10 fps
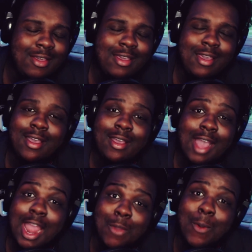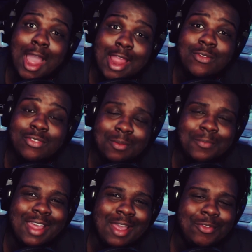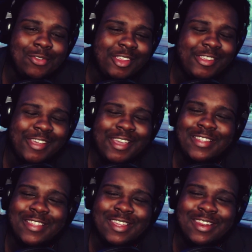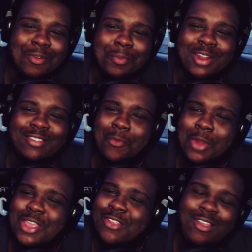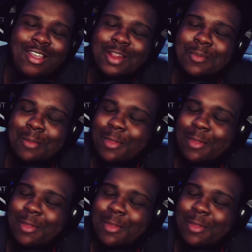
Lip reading: I know I do sometimes, and then everybody's like, what are you talking about?